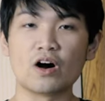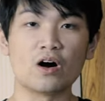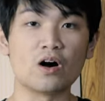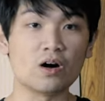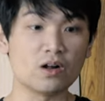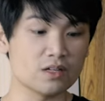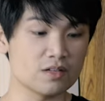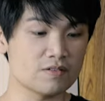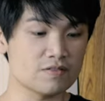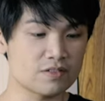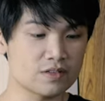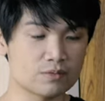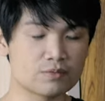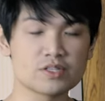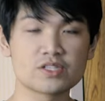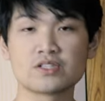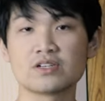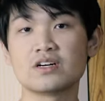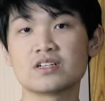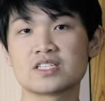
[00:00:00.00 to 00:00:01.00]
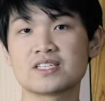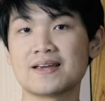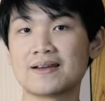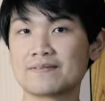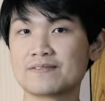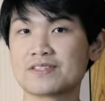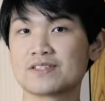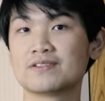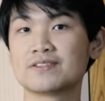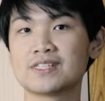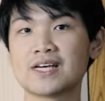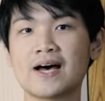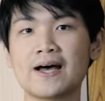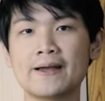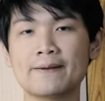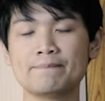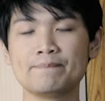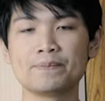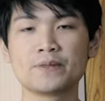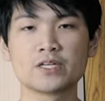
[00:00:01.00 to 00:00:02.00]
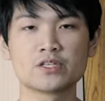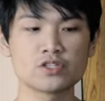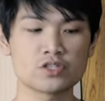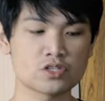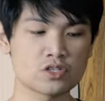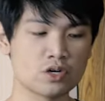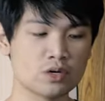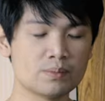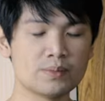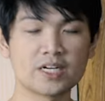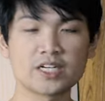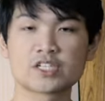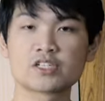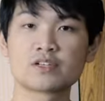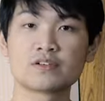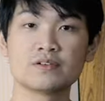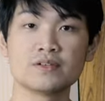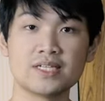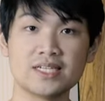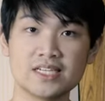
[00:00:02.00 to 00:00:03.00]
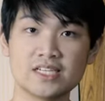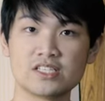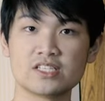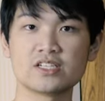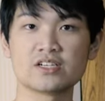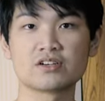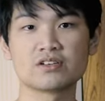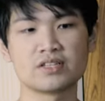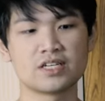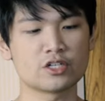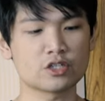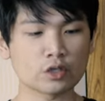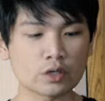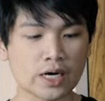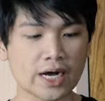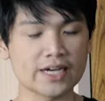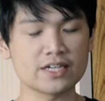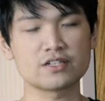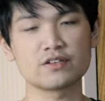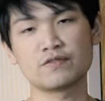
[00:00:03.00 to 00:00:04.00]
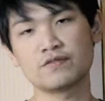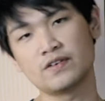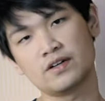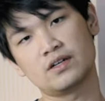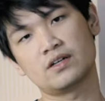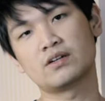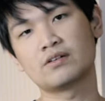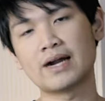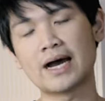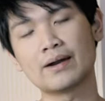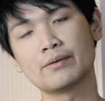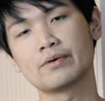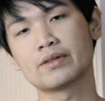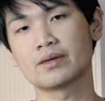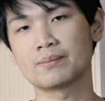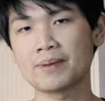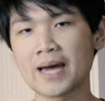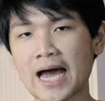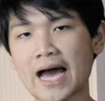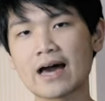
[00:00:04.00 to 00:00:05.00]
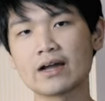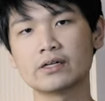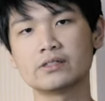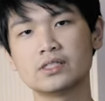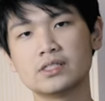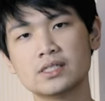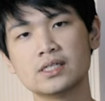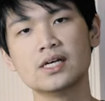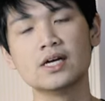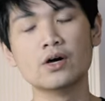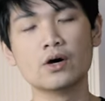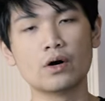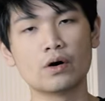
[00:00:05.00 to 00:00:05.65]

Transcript: all of the results every single time so much easier than trying to fiddle around with a paddle